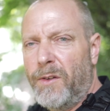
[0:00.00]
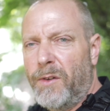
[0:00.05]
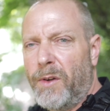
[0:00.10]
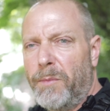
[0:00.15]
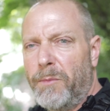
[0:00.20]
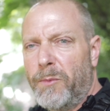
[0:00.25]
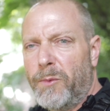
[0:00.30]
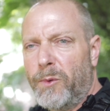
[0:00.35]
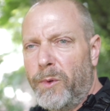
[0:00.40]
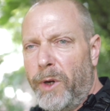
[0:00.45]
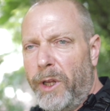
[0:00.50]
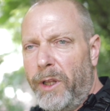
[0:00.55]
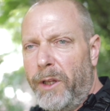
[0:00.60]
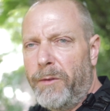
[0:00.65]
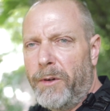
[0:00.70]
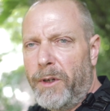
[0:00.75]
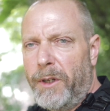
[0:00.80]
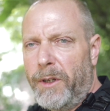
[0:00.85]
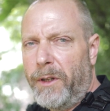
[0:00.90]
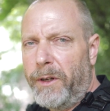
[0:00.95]
So I'm
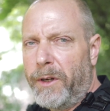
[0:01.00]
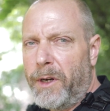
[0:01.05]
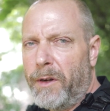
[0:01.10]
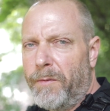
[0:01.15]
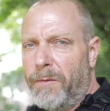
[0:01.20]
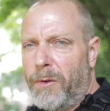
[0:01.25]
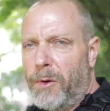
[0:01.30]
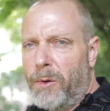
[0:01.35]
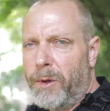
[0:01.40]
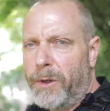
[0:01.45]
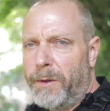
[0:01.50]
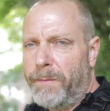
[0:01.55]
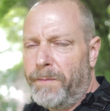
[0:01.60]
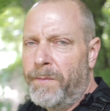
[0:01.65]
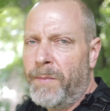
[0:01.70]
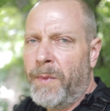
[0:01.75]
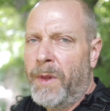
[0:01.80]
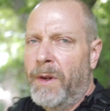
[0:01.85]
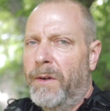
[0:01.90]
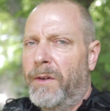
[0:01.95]
really looking forward
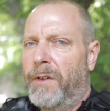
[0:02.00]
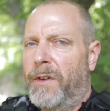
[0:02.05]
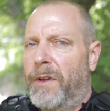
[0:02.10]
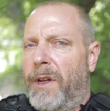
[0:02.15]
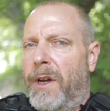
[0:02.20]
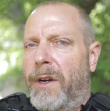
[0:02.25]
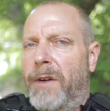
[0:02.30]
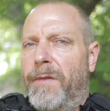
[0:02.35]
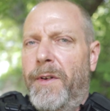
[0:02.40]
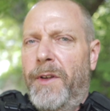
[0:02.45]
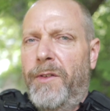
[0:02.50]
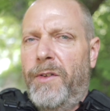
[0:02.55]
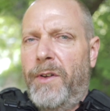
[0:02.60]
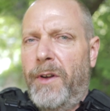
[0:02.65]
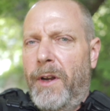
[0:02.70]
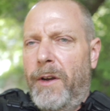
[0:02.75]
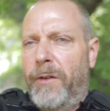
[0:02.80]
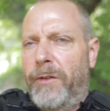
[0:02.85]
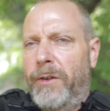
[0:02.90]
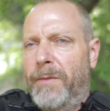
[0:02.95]
to that
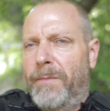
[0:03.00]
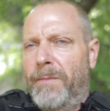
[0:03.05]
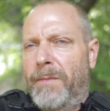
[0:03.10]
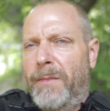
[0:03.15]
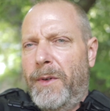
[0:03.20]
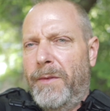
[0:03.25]
investigation.